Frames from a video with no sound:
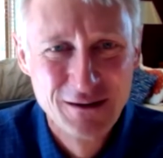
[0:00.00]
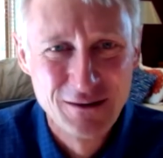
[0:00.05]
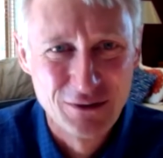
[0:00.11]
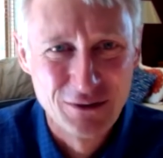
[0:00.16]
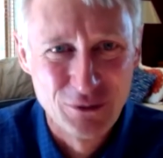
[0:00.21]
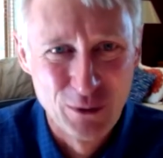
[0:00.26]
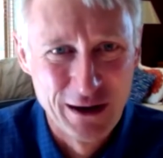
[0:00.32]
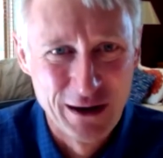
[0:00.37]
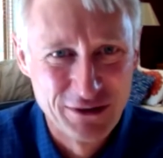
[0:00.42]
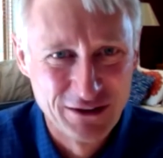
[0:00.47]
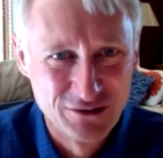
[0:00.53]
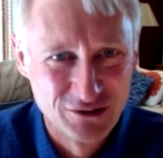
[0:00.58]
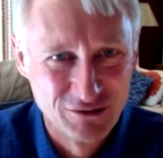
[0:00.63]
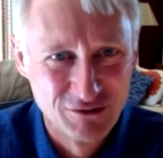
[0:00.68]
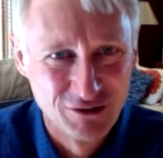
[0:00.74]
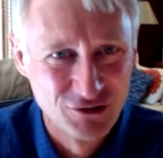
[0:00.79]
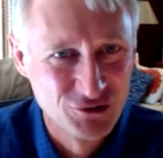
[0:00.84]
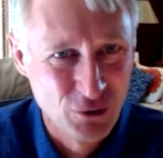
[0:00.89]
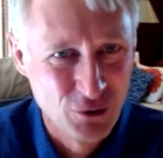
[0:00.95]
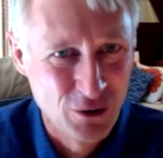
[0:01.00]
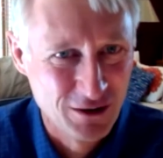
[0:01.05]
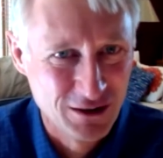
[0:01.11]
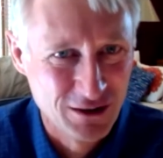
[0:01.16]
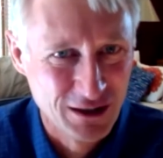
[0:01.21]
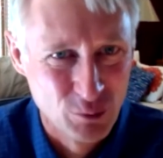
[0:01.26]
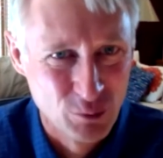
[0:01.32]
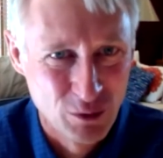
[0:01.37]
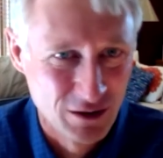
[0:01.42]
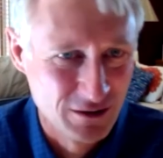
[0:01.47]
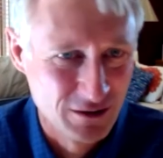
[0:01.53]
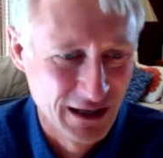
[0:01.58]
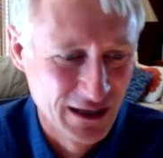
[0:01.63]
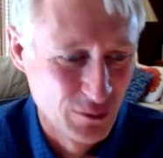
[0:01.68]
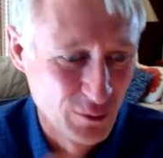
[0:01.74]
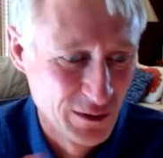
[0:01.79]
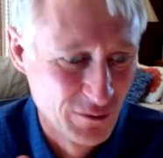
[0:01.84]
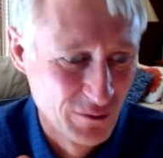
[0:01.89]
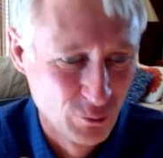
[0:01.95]
the way things have historically worked, like
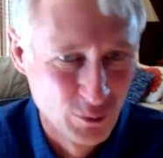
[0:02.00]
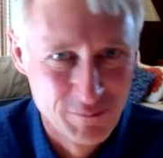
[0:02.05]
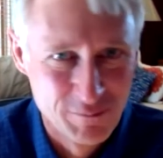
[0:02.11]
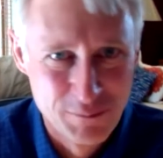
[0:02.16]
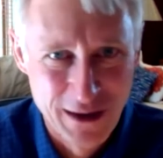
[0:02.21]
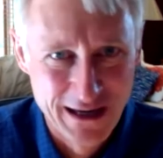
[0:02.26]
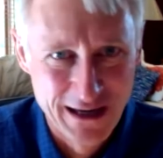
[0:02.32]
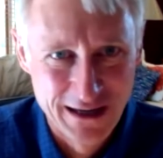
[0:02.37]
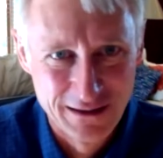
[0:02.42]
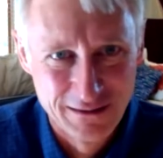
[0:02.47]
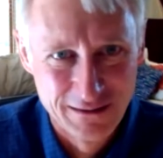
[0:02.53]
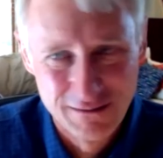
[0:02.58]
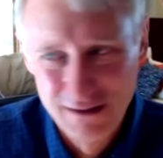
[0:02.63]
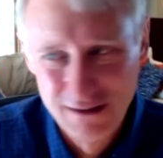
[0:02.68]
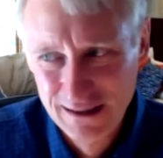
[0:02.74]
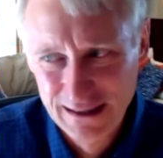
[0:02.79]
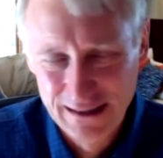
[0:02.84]
we, we've been in